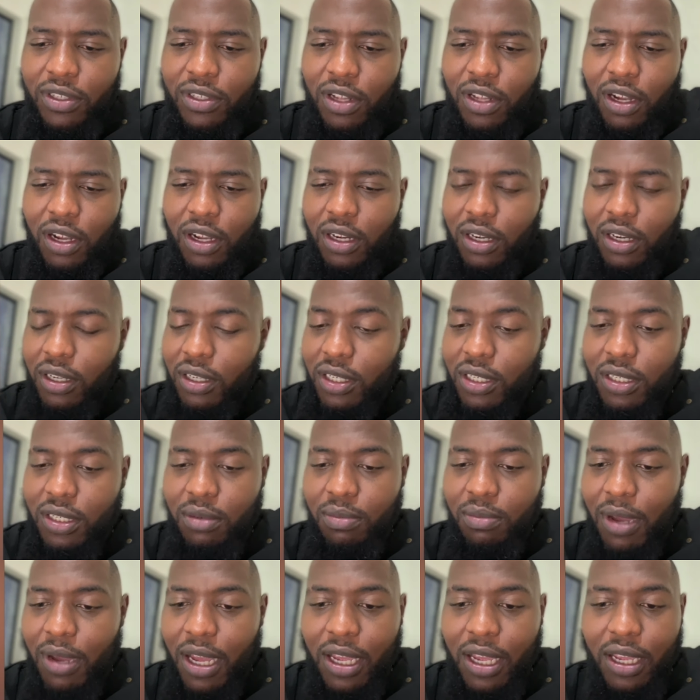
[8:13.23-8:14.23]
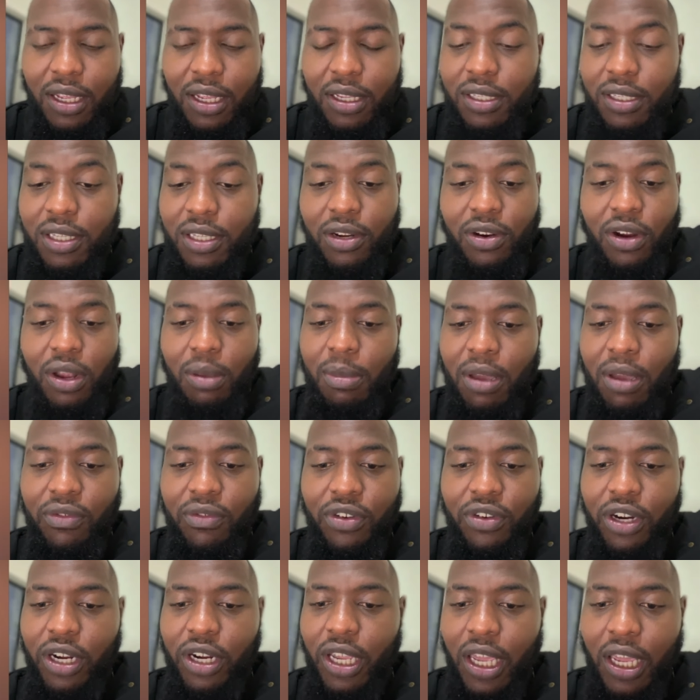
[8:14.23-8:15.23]
He's not gonna see my Instagram
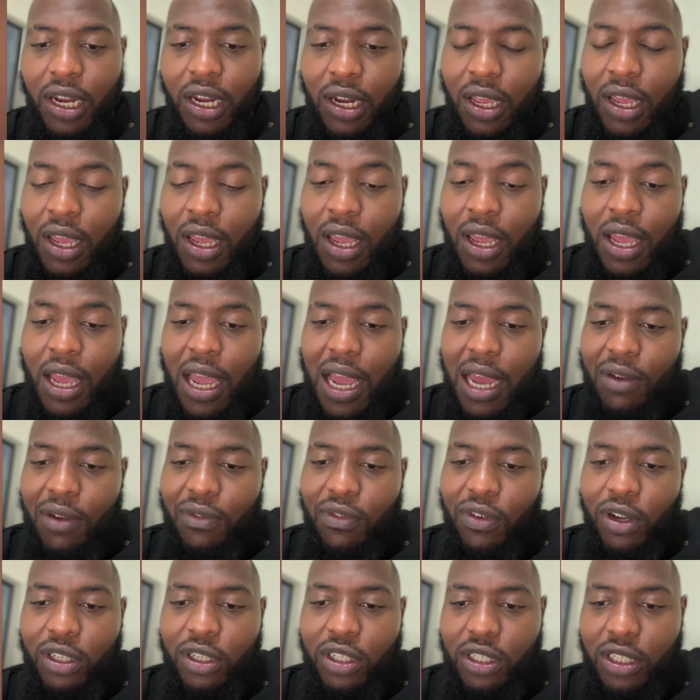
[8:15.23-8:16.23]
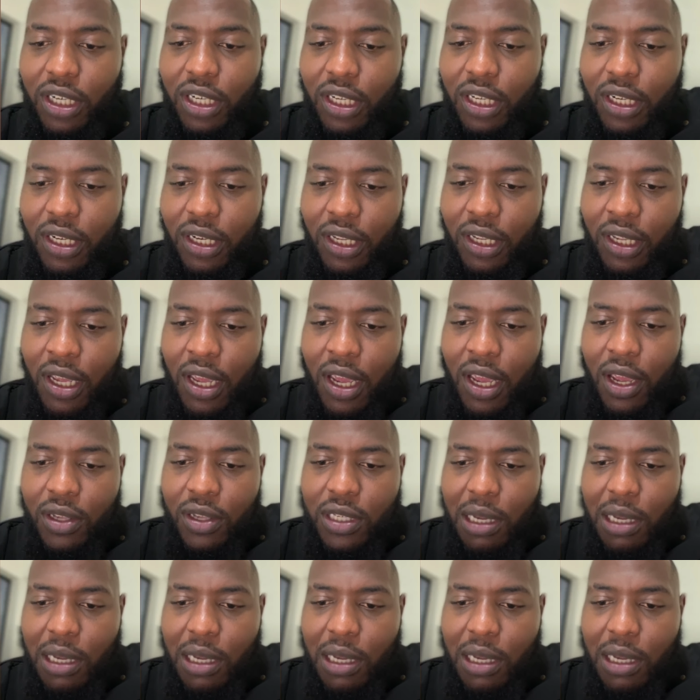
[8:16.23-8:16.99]
ever again, unfortunately.